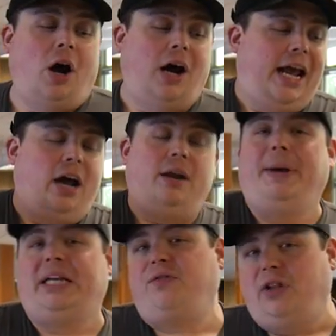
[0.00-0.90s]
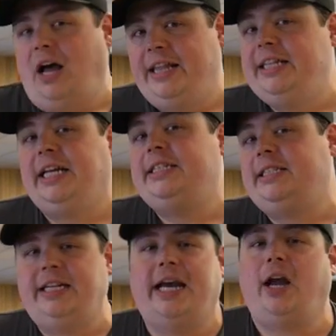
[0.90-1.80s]
on how to best fly these things
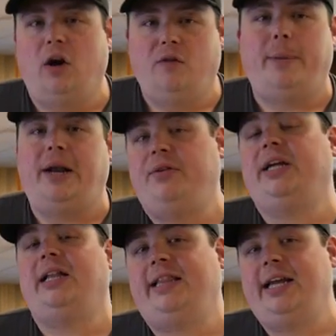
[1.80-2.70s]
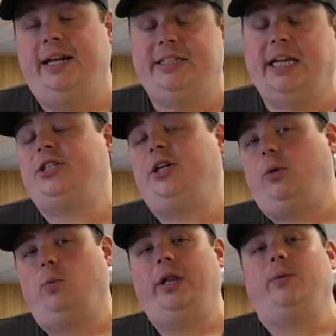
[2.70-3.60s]
and take care of them and everything like that. And it's actually
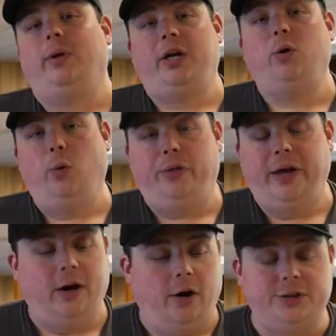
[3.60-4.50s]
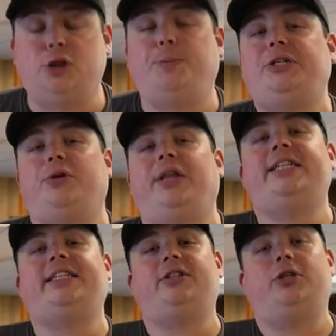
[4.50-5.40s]
a really, really cool thing. Also, special
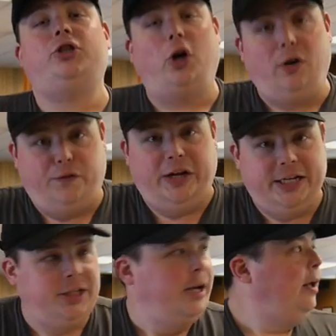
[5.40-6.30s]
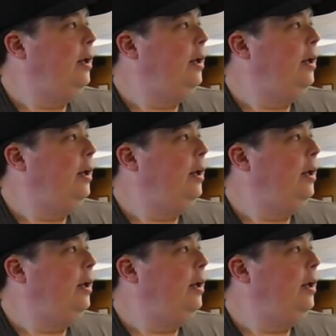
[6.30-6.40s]
thanks out to Dirtfish,